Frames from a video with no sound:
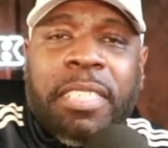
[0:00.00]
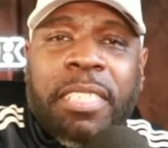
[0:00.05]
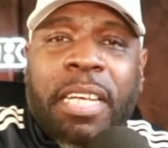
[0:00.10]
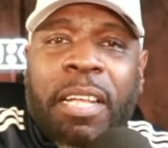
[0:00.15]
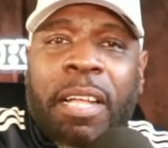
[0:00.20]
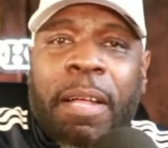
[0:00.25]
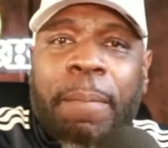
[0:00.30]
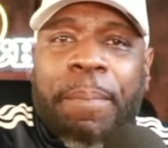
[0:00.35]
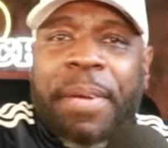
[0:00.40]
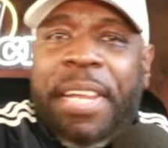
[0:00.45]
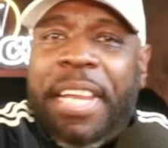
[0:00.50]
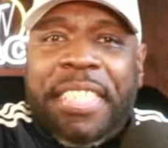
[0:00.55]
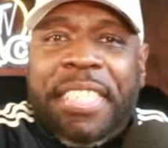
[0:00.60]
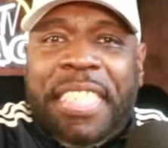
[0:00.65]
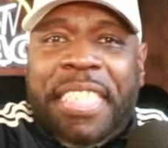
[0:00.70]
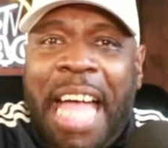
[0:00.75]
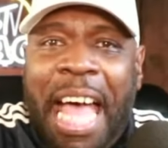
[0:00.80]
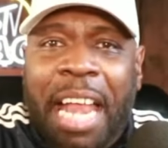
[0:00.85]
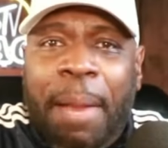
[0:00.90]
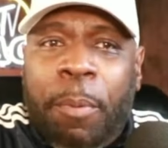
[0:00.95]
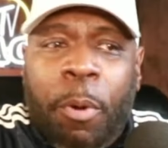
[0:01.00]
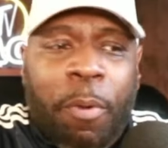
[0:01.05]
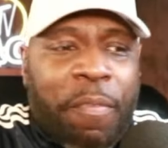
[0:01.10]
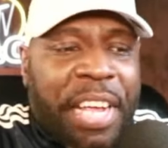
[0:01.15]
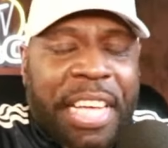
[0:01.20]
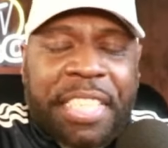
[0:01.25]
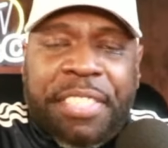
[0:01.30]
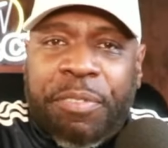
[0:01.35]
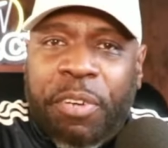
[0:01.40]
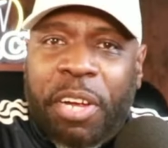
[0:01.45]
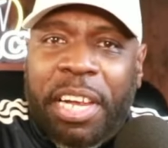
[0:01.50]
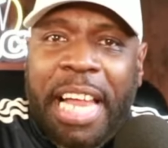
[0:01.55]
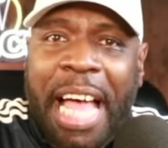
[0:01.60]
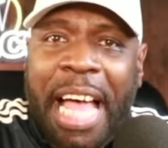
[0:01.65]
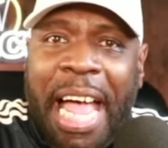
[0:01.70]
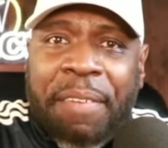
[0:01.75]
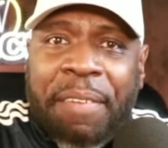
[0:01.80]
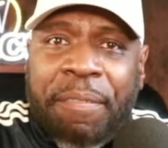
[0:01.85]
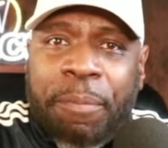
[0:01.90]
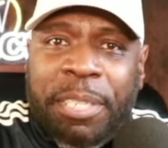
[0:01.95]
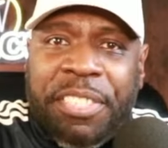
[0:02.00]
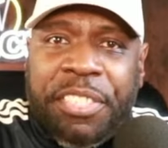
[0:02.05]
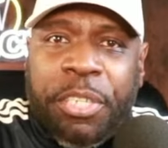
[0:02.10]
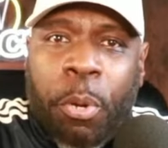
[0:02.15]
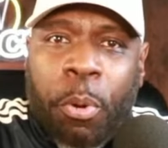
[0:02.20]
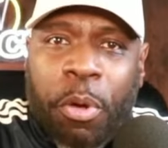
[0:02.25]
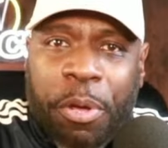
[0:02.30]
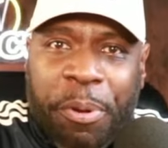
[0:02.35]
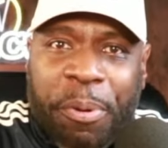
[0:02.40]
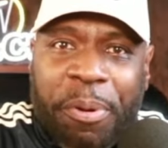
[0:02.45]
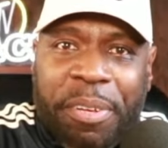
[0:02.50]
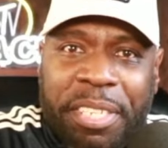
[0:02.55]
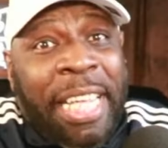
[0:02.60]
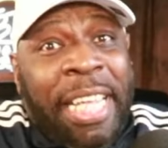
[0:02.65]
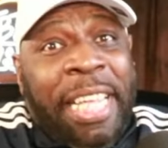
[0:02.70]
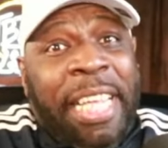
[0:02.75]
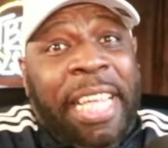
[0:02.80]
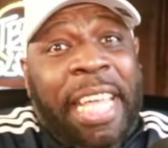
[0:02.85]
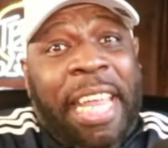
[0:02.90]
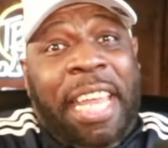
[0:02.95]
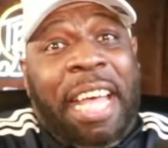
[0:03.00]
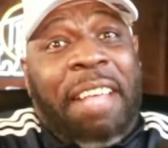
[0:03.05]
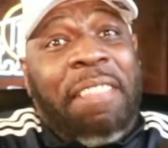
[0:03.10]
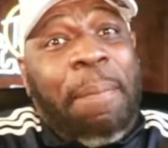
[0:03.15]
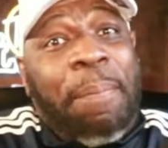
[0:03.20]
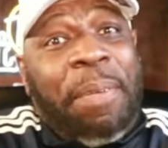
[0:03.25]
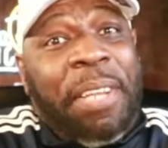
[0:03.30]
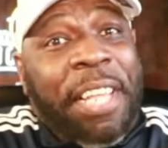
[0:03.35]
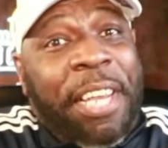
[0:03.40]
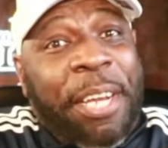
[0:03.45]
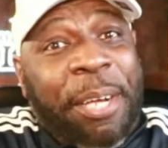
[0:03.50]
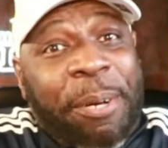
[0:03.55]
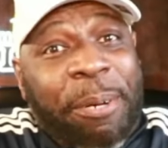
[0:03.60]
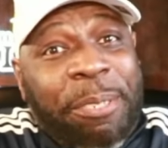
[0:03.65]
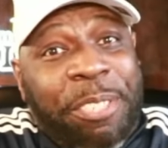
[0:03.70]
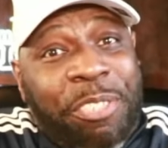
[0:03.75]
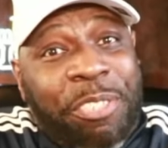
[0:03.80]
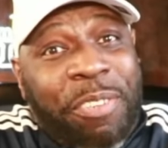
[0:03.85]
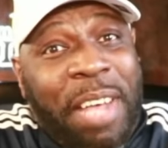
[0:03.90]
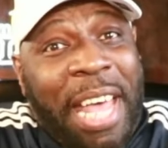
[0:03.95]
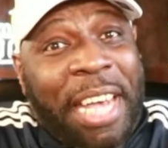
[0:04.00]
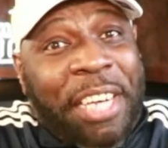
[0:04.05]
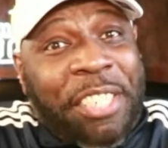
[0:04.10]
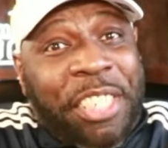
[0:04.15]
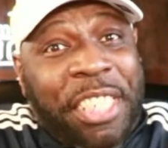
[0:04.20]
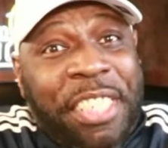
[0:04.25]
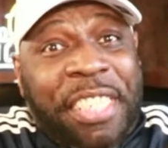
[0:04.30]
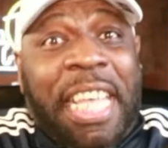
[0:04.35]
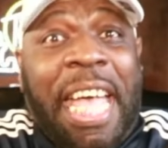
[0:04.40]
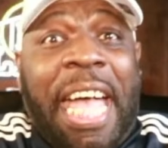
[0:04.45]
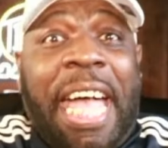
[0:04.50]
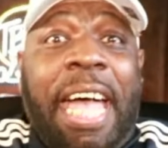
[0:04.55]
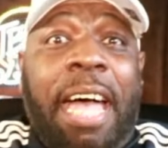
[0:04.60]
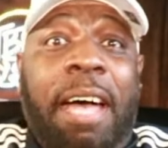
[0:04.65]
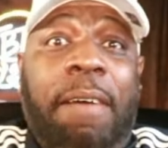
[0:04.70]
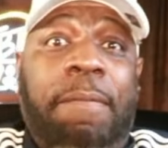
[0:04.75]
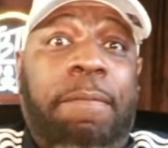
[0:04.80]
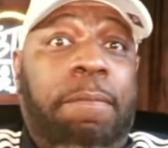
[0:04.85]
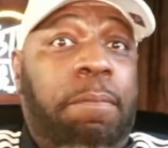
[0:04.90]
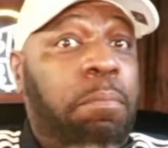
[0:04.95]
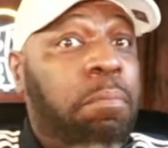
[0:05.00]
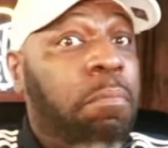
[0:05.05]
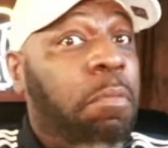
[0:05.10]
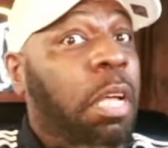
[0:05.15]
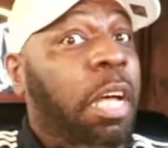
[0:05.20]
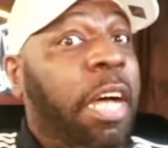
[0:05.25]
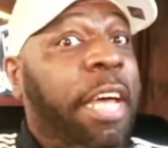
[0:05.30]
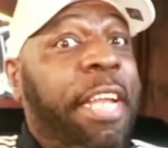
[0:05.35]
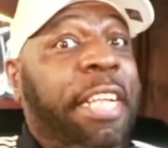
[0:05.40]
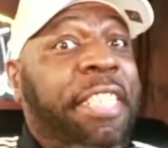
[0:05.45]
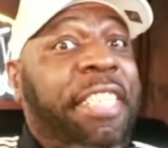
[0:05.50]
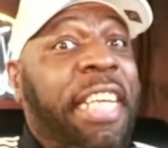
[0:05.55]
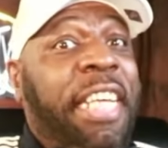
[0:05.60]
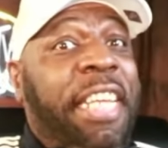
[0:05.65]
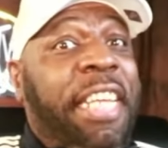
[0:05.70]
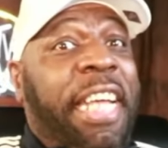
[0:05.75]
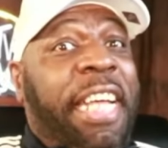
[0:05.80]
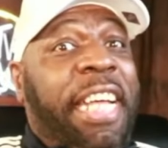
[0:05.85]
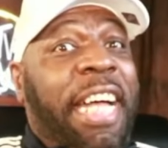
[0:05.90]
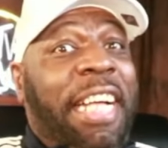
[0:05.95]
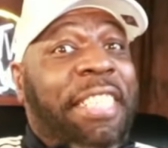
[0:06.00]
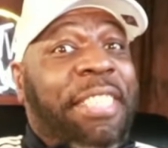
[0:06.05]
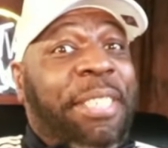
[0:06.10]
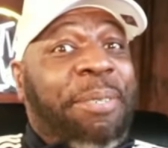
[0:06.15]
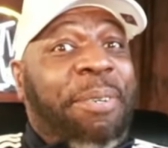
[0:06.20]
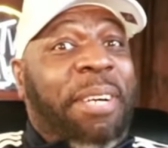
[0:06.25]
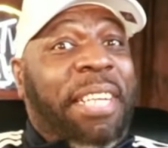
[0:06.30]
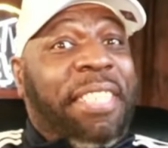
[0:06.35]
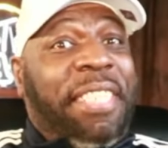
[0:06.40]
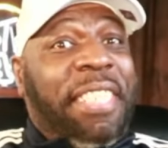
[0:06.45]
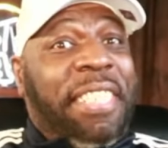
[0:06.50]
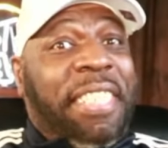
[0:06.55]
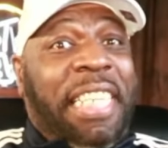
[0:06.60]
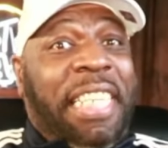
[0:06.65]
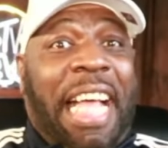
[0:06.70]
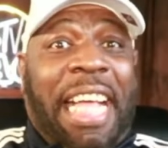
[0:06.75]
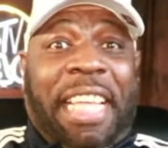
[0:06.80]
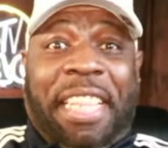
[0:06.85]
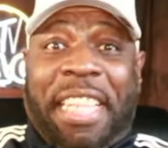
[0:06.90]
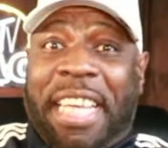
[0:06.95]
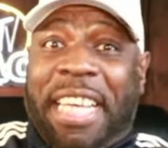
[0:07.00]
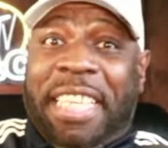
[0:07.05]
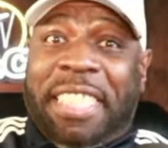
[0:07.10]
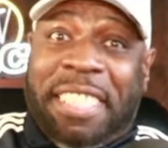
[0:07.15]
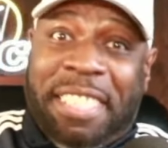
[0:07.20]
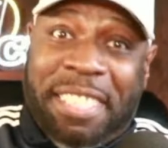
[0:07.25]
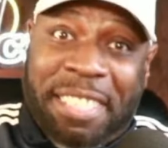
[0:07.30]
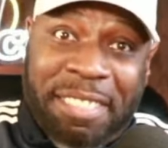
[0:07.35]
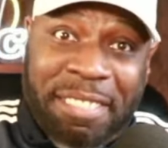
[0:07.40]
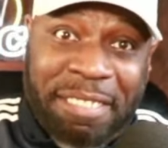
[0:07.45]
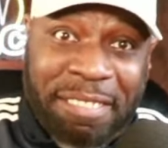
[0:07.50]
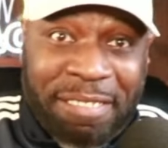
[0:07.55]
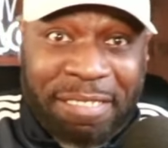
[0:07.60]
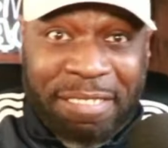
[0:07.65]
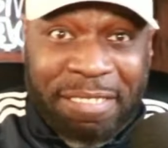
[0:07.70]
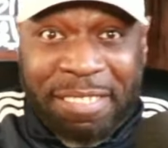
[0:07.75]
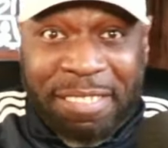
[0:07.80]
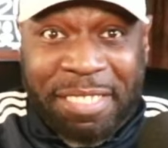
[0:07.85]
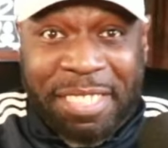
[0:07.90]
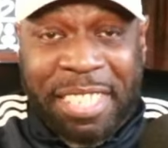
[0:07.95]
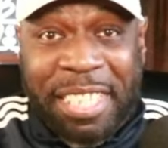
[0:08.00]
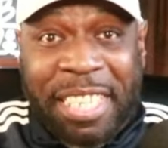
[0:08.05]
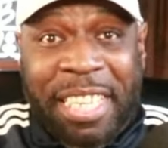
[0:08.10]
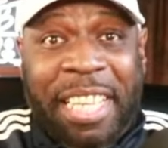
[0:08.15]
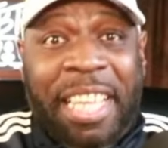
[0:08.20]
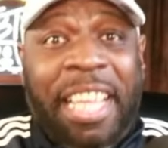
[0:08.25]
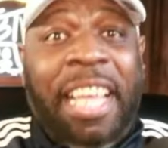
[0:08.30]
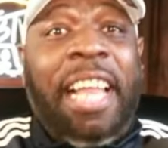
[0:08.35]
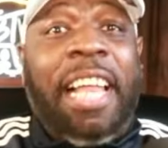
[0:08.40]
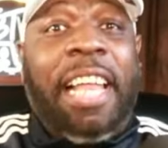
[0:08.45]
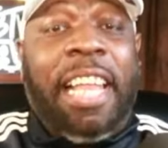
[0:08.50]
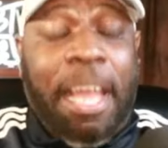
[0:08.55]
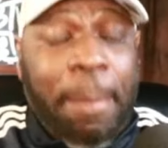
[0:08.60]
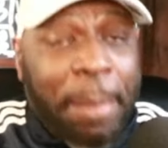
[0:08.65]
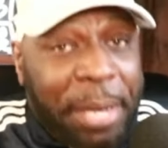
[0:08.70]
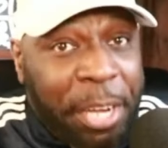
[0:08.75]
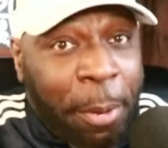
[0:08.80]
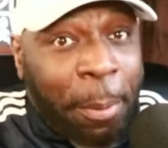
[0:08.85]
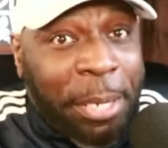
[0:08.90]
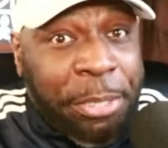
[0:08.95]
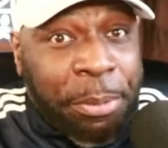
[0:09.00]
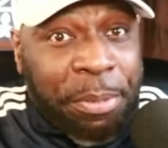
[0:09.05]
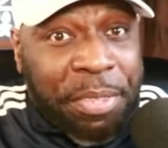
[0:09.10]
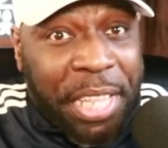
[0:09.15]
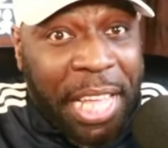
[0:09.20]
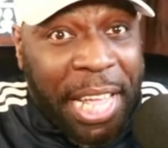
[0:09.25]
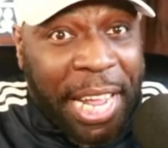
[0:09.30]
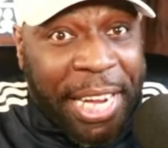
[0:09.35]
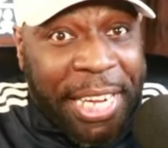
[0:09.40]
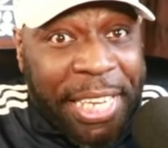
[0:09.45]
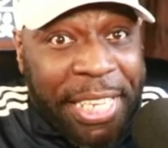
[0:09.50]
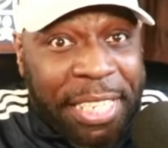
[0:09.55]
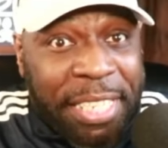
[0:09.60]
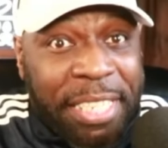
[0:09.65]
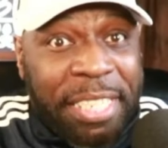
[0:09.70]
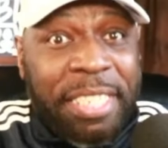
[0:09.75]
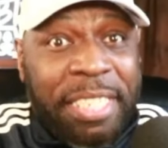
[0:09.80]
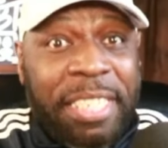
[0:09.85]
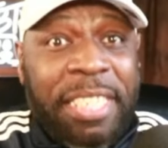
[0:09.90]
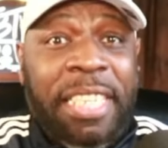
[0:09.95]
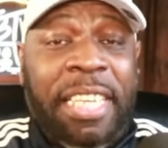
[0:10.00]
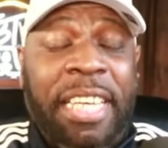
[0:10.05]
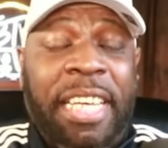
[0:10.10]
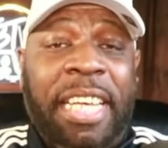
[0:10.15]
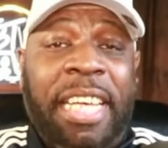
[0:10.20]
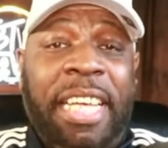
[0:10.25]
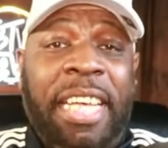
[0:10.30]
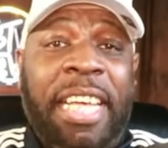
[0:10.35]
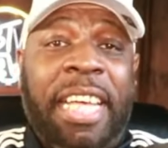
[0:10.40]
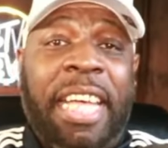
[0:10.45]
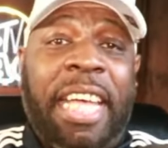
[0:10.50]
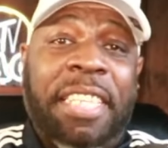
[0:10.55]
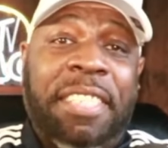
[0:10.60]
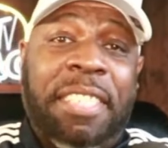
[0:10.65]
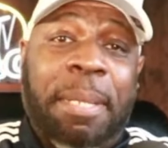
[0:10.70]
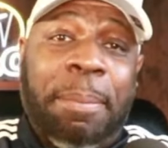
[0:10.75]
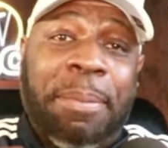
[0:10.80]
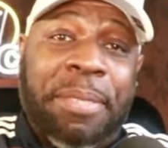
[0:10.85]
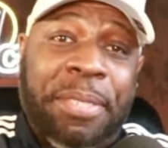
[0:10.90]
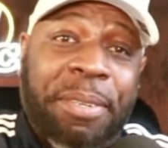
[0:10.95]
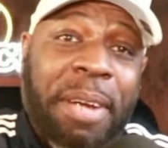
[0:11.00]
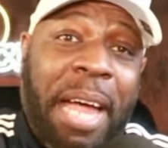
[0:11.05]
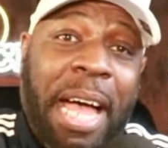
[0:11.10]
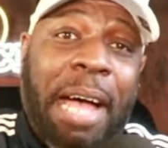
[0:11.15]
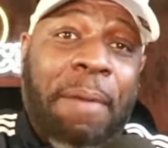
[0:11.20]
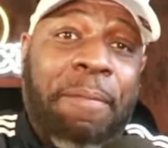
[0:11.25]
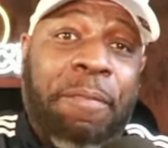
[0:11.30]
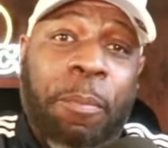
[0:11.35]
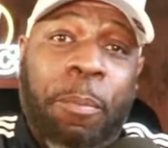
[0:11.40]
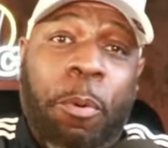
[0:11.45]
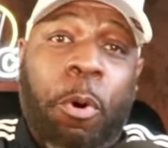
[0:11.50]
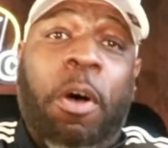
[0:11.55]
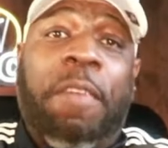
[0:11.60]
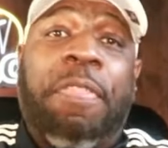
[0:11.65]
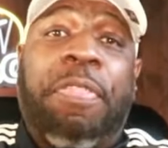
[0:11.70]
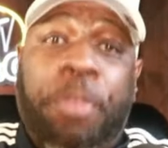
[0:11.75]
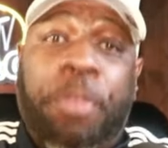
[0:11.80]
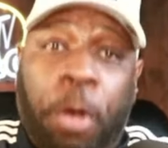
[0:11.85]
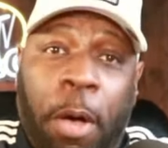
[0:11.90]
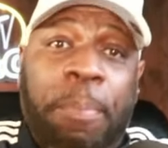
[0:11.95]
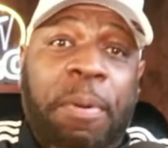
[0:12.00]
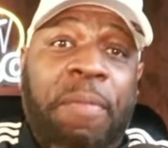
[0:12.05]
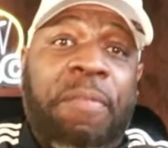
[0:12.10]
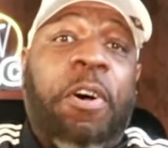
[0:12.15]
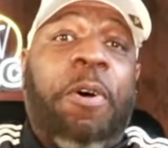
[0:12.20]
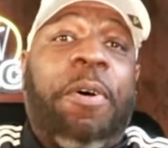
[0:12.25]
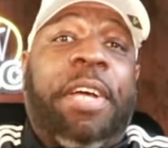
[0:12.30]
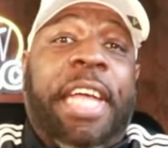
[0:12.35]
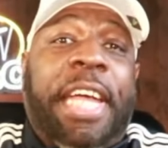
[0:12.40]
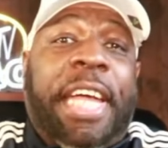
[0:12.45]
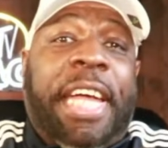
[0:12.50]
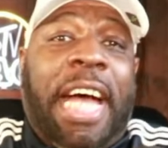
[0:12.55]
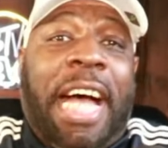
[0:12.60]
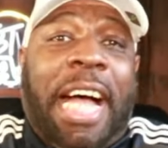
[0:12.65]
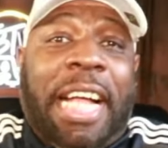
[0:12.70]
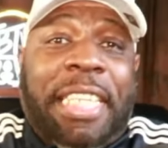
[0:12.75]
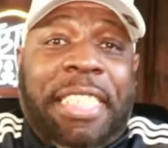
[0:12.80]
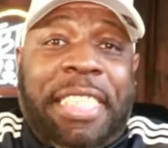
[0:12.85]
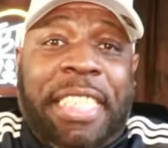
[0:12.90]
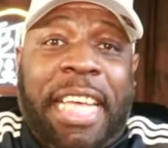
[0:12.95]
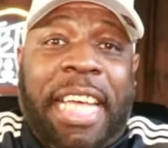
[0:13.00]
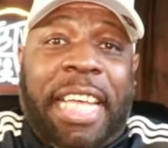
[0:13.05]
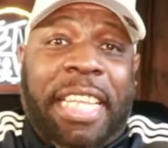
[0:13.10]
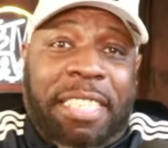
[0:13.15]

but it's not a movie, it's real life. What's going on? Can other political strategies have unintended consequences like this? Let me know what you think. Subscribe for more thought provoking content.